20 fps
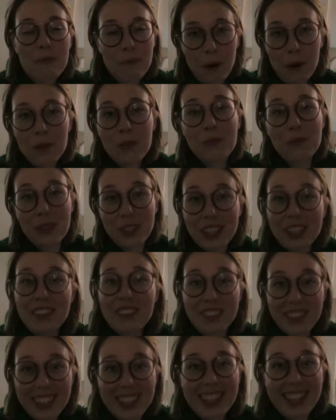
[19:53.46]
we both
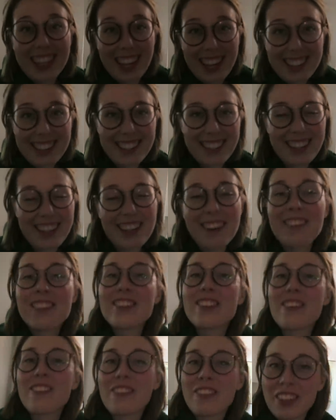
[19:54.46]
really, really liked it. It
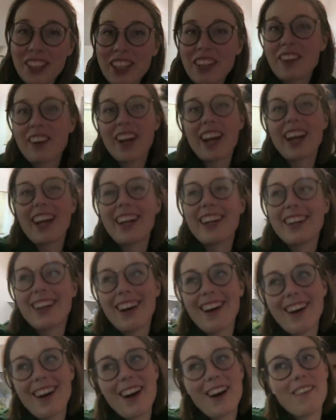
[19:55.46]
was, it was really great.
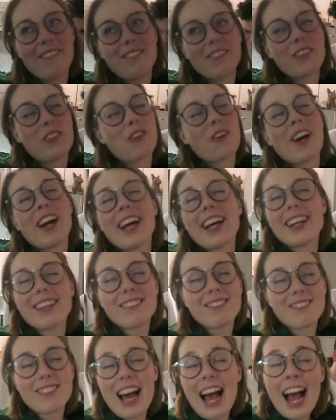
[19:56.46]
Um,
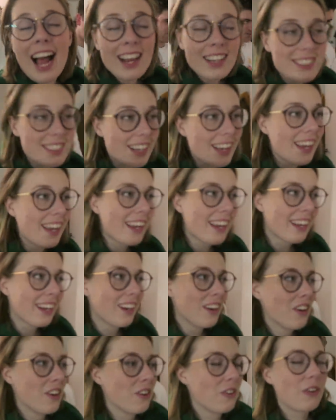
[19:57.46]
great
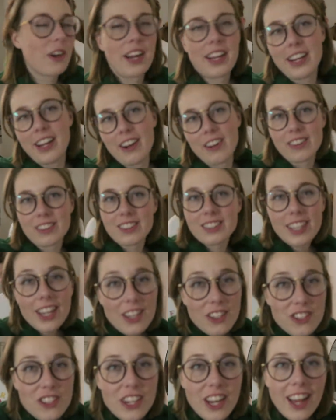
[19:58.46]
acting, great
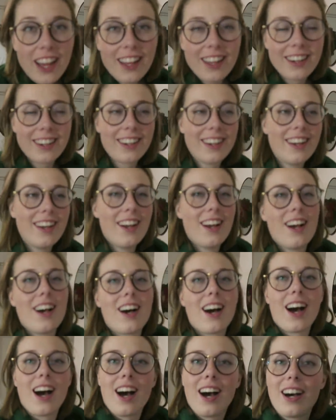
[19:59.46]
characterization.
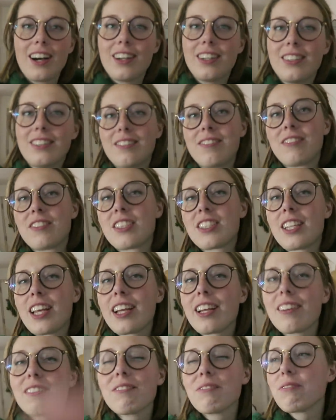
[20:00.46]
Uh, just
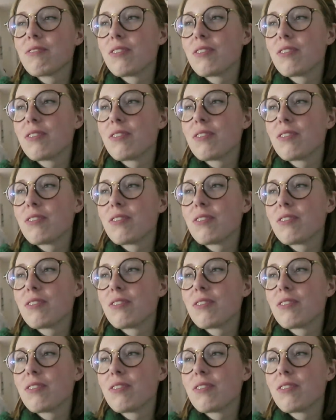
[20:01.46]
like,